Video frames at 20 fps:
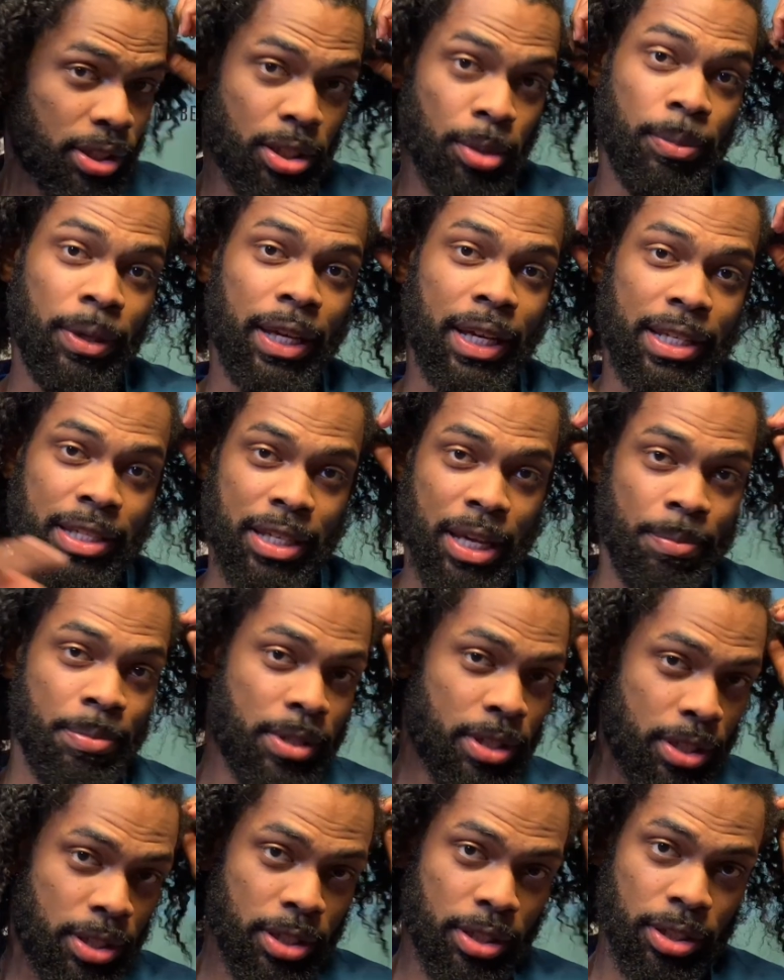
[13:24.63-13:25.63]
to be
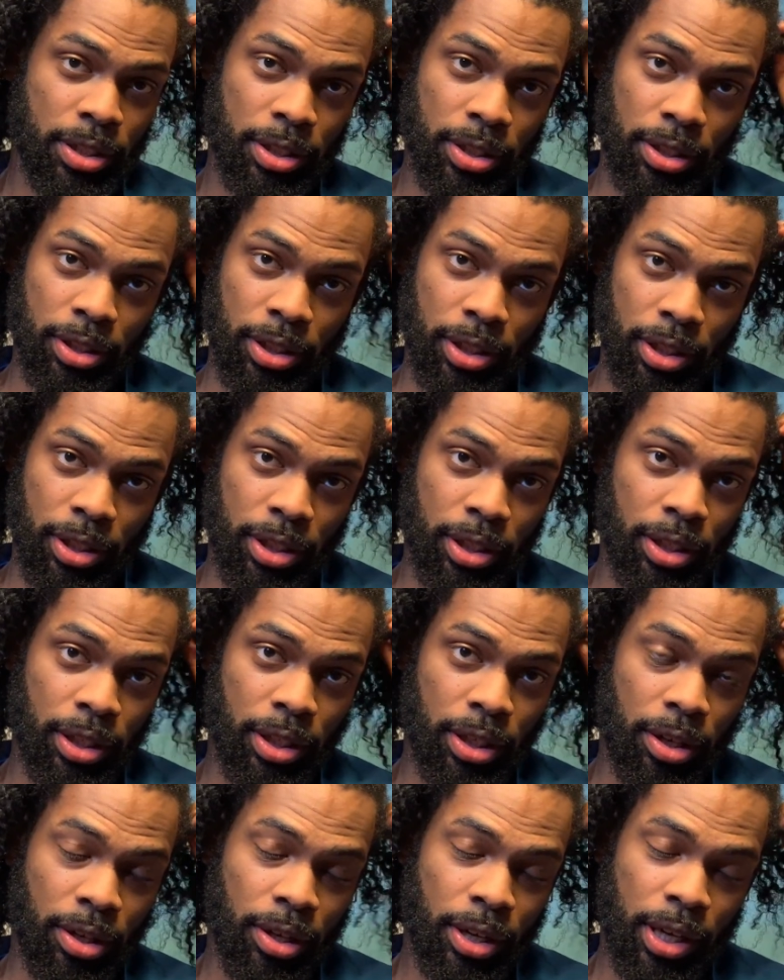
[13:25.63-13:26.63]
accepted
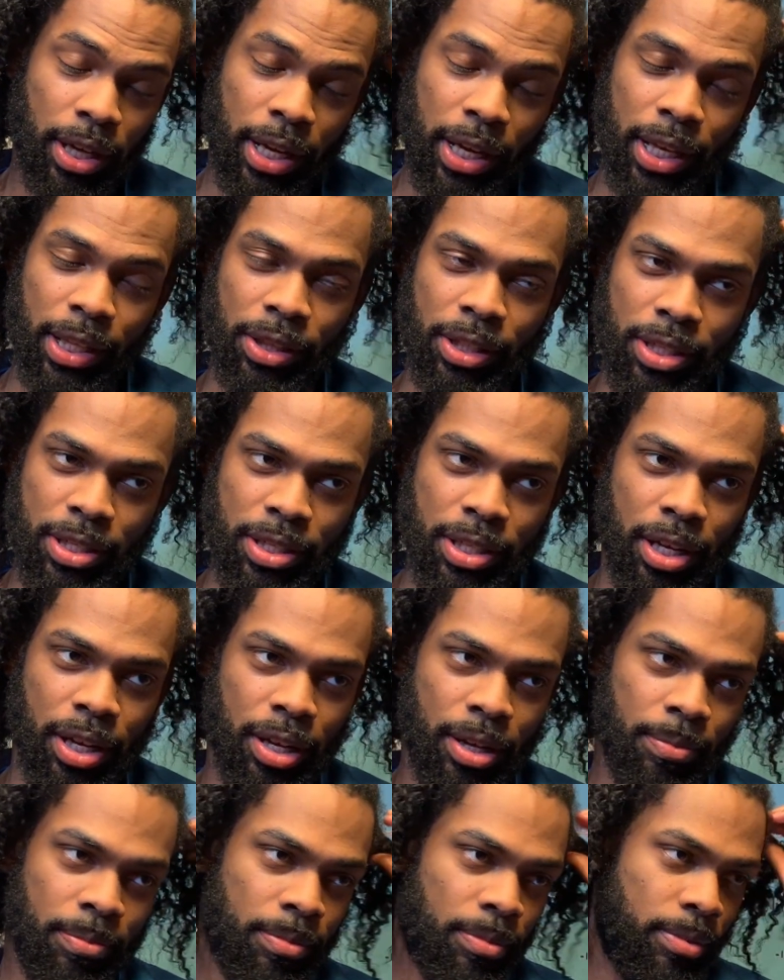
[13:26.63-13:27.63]
at this
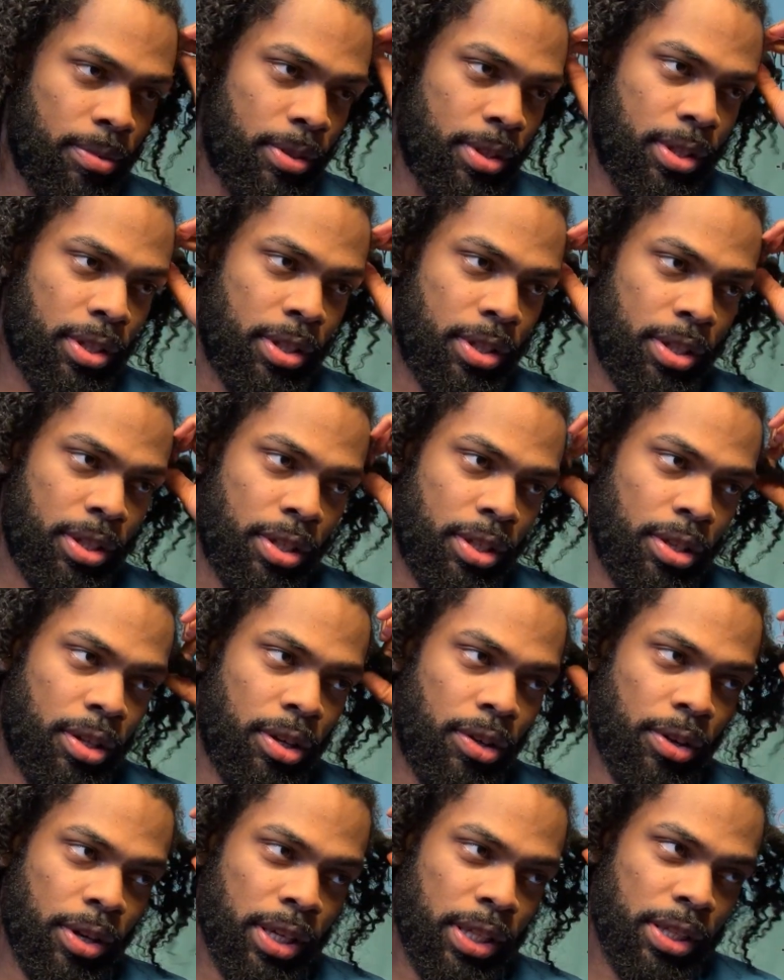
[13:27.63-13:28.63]
time,
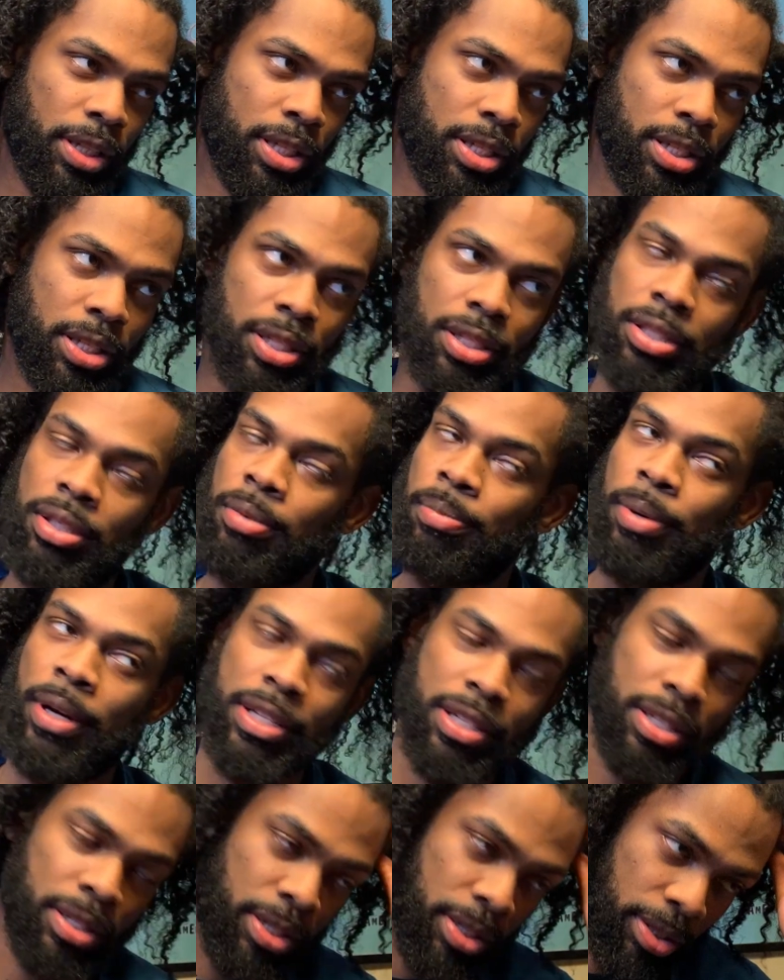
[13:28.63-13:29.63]
or in this
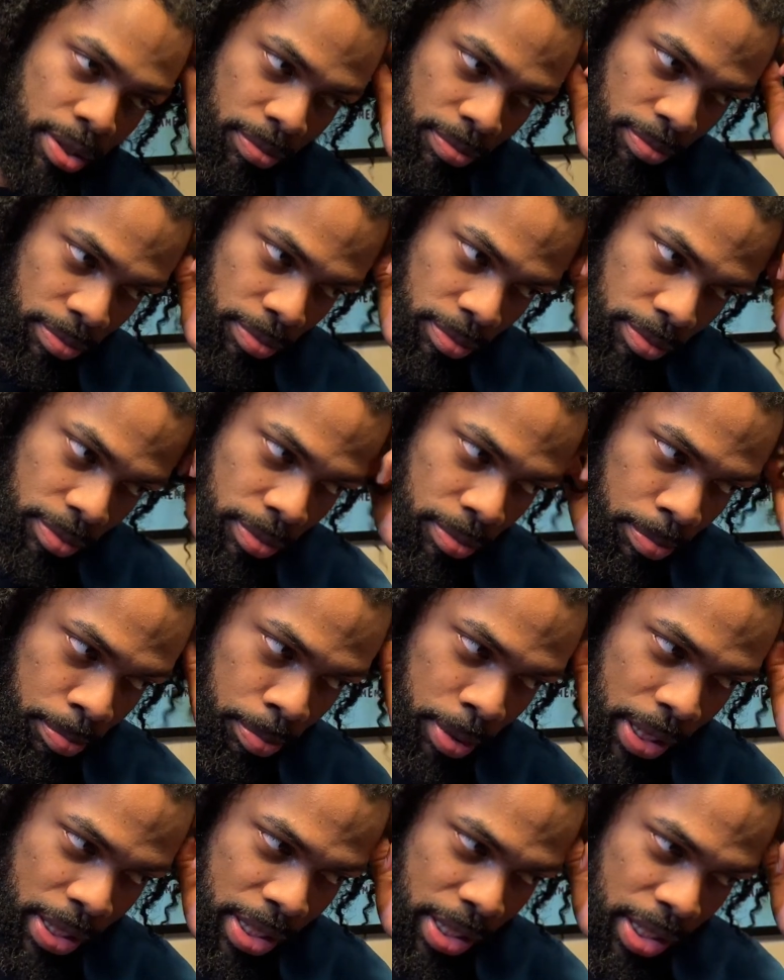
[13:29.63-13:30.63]
present
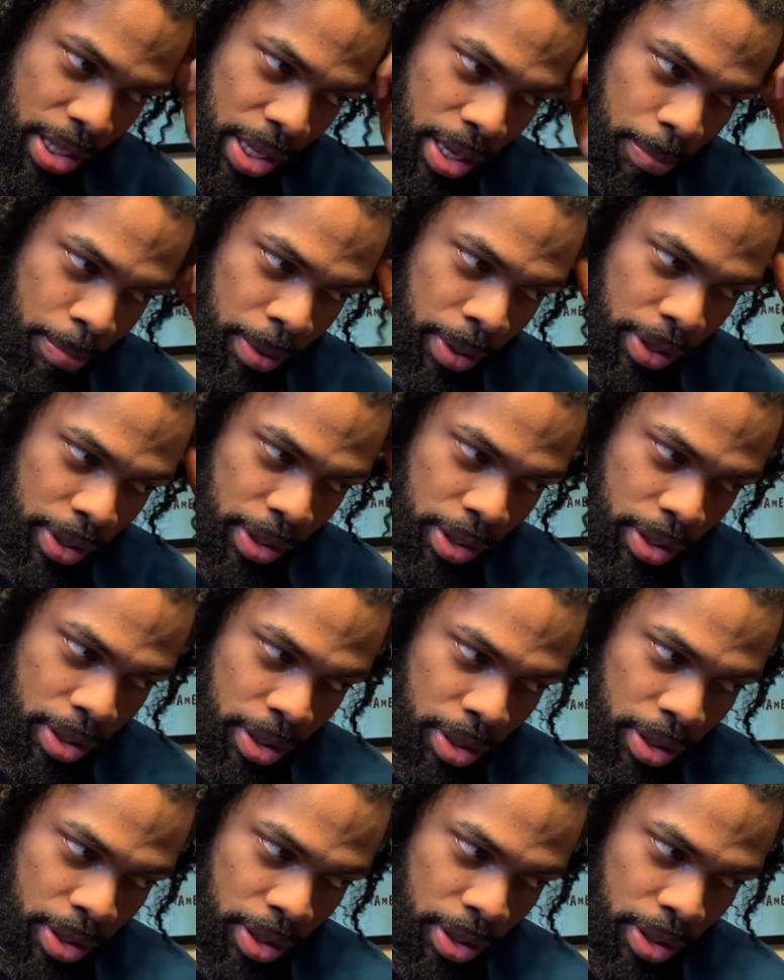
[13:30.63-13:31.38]
time period.